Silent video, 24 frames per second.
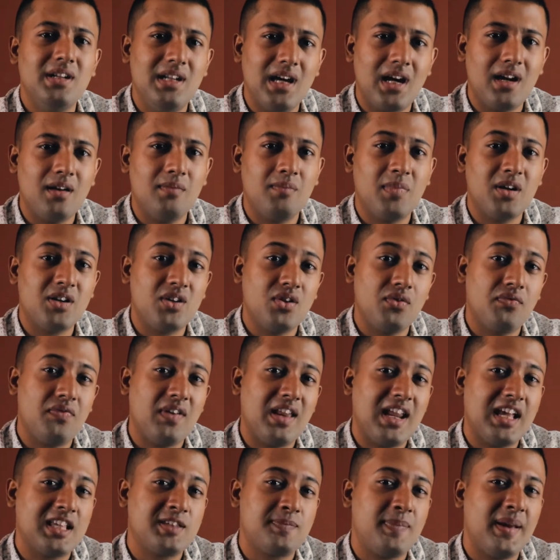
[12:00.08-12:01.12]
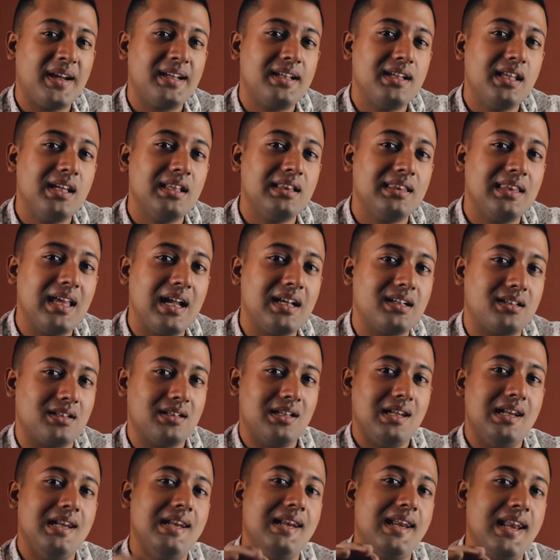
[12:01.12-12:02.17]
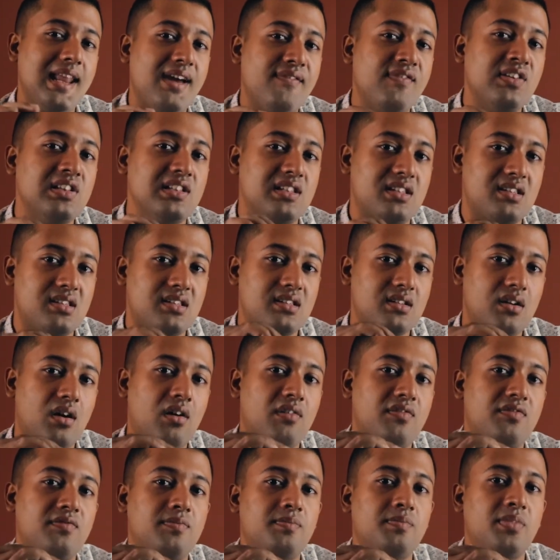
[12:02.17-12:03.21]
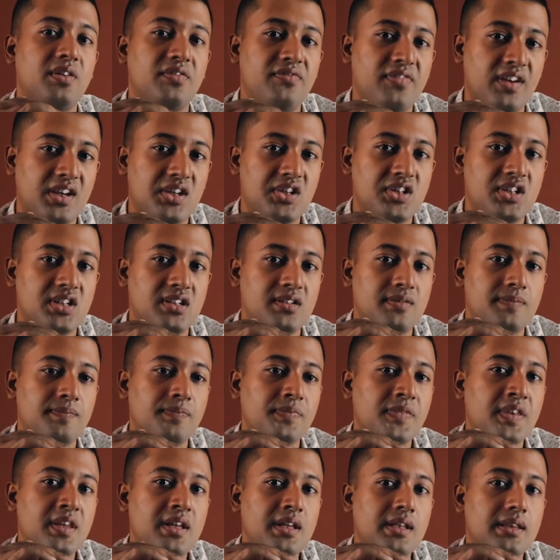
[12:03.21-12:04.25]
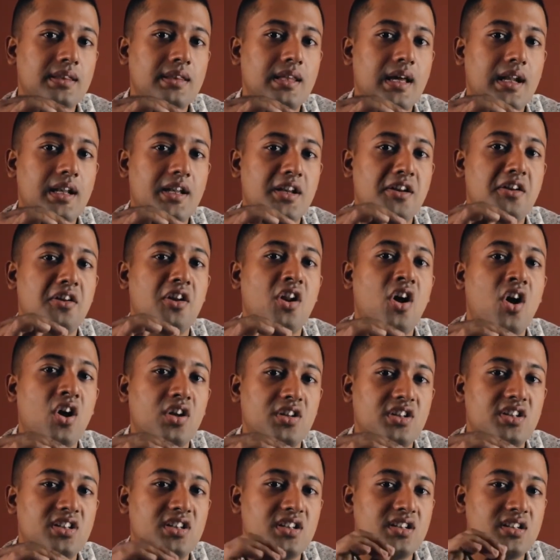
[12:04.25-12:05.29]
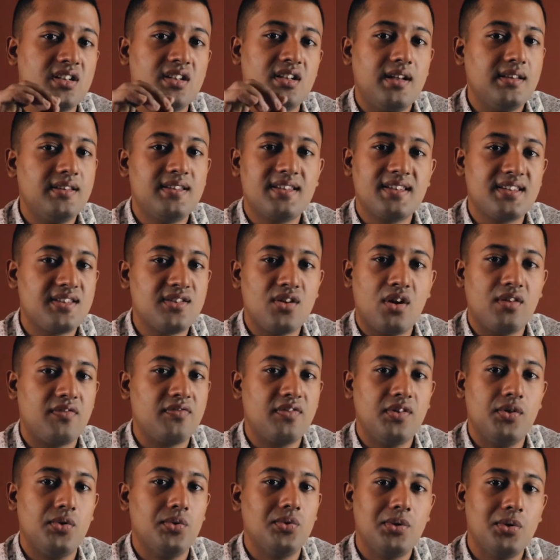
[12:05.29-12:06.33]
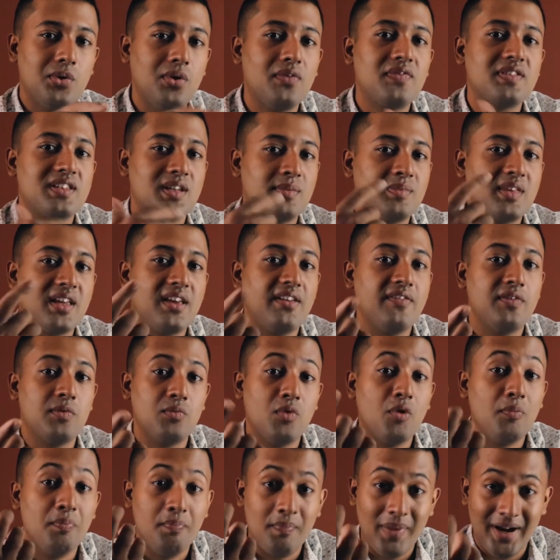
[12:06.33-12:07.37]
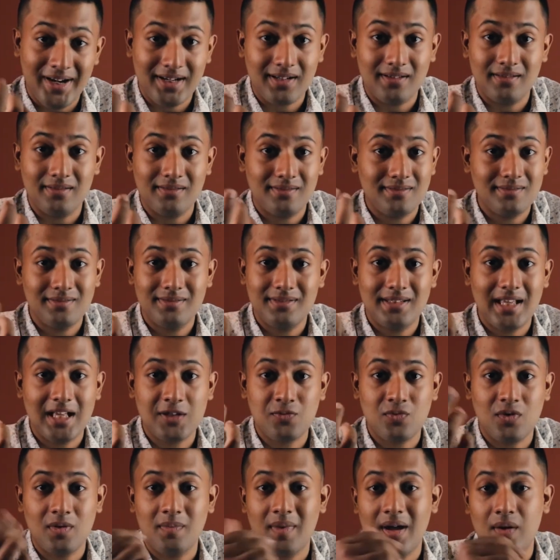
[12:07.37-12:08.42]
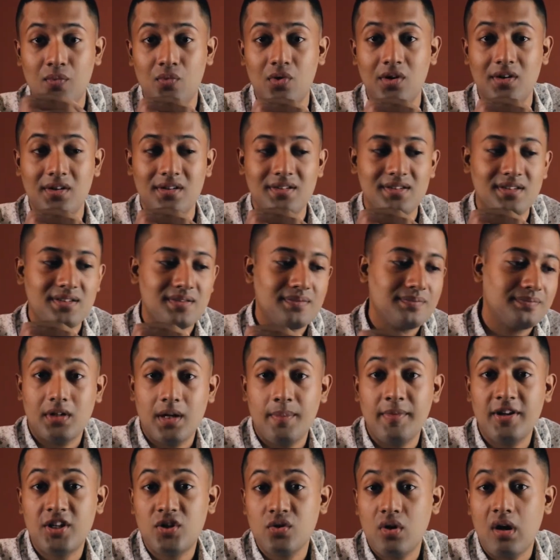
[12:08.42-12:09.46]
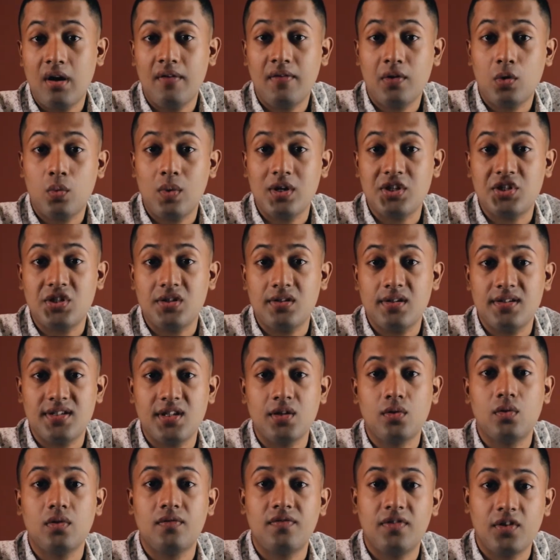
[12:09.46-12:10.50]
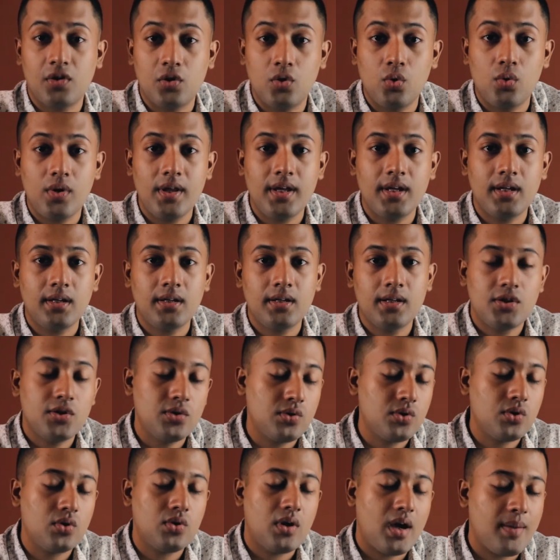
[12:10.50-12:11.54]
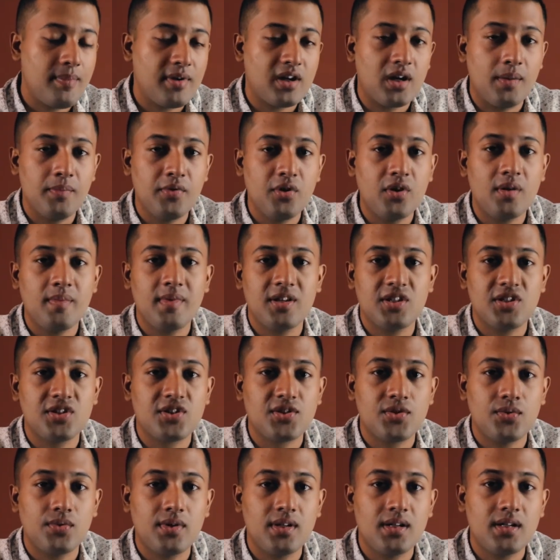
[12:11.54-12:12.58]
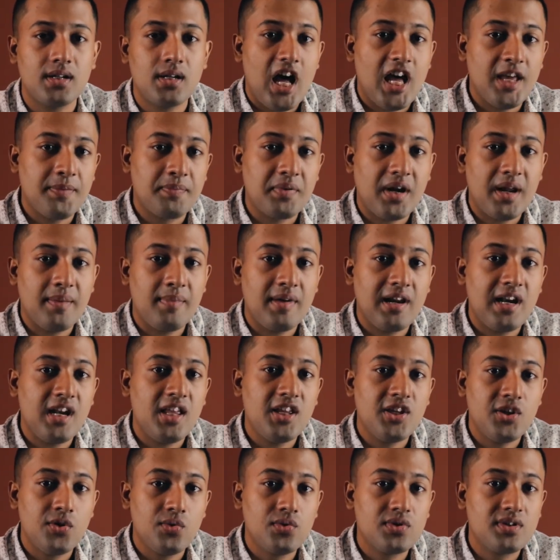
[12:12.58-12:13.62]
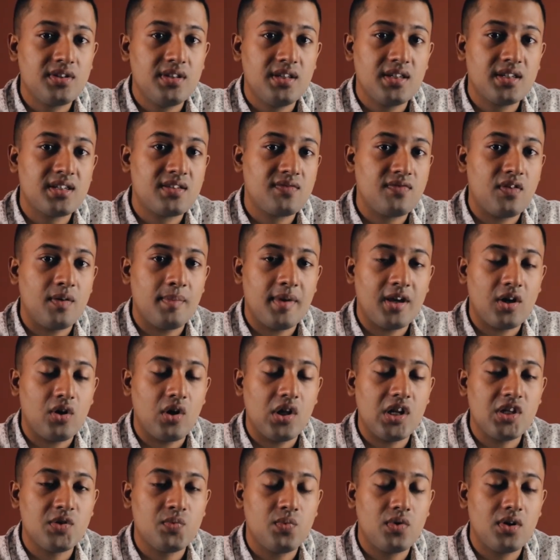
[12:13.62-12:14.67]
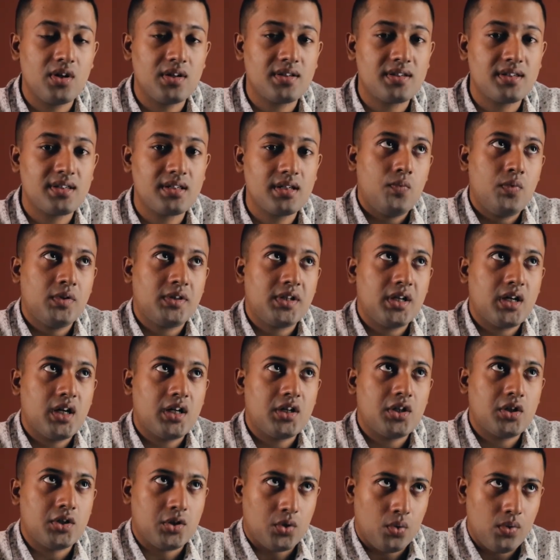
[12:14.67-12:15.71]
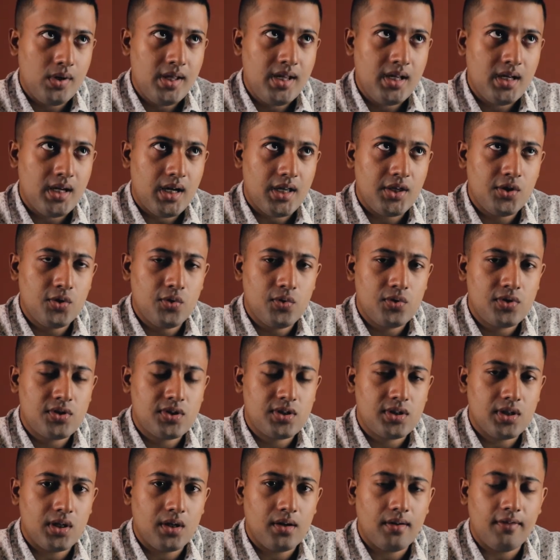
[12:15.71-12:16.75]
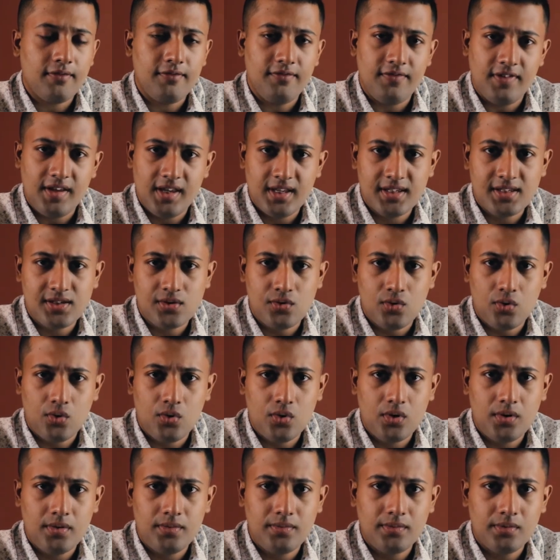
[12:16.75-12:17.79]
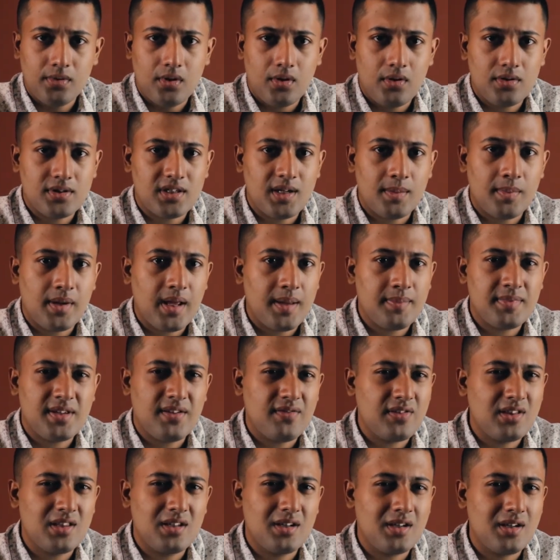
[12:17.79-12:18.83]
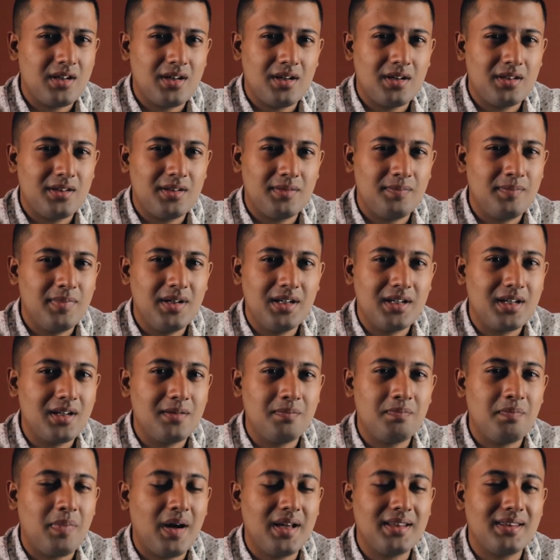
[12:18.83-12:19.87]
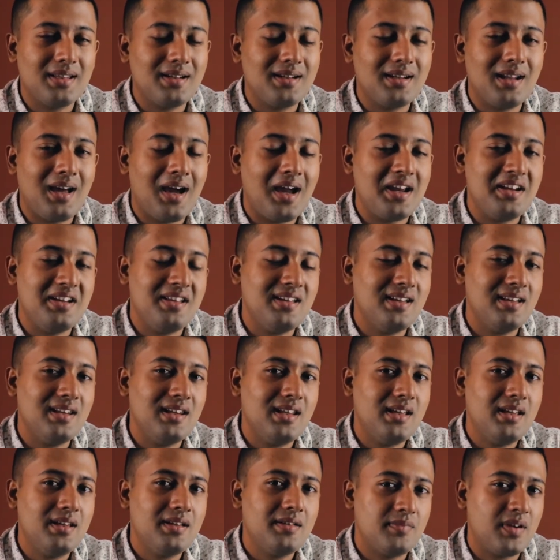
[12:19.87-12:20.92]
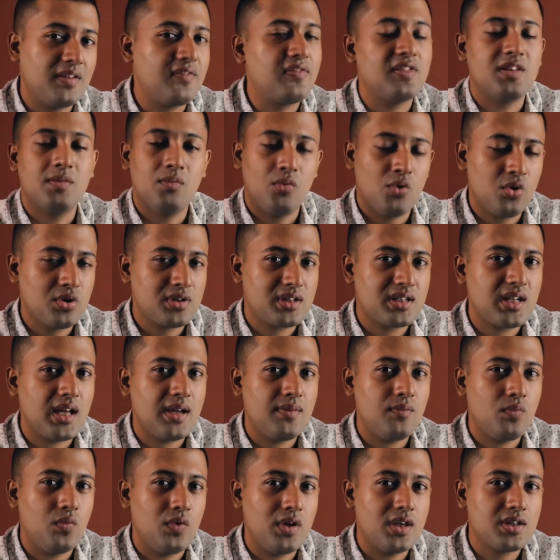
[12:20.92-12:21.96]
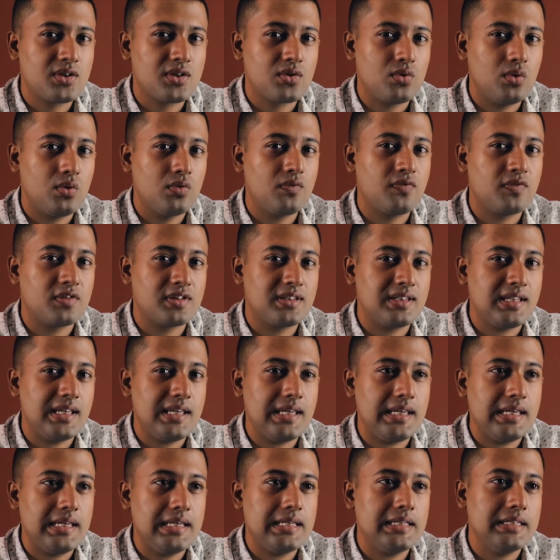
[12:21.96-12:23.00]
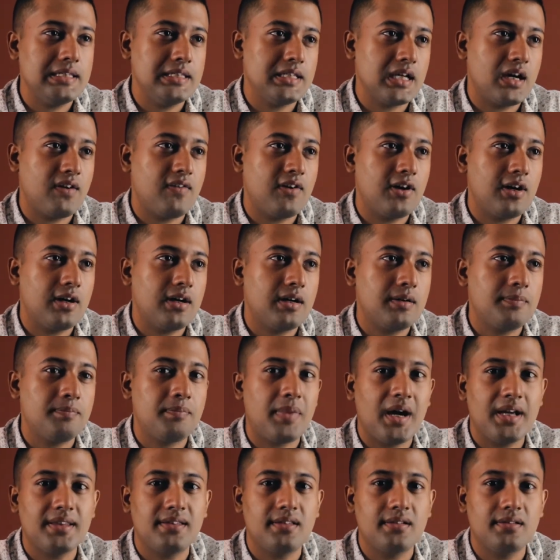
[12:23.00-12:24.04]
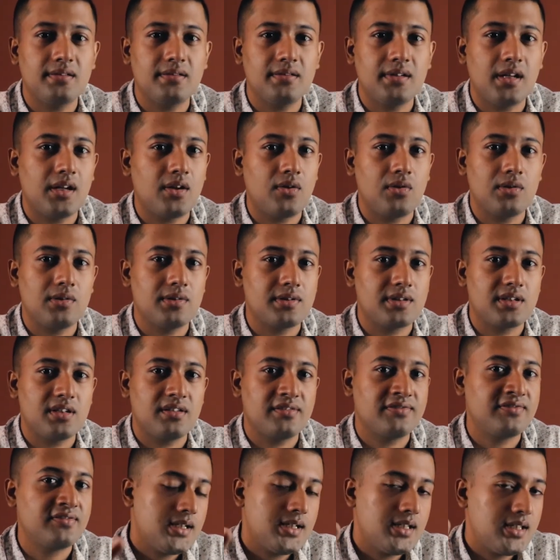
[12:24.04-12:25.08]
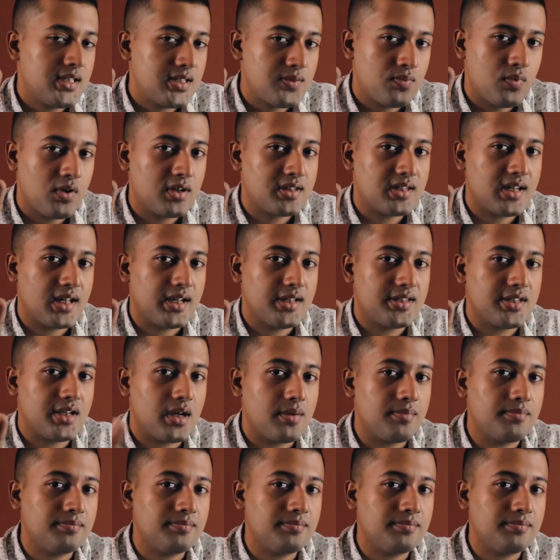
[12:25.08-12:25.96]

done. But if you're expecting that levels of perfection, that notch, this is not for you. Go for something even more better. That's what my word is. Coming to our question, is it good for coding? I'm a computer major student. I primarily use this for my college works. With regard to coding, I use VS Code, or sometimes even the built-in Python ideally. But for the most time, VS Code for C, Java, Python and all the stuff. It just works like a charm.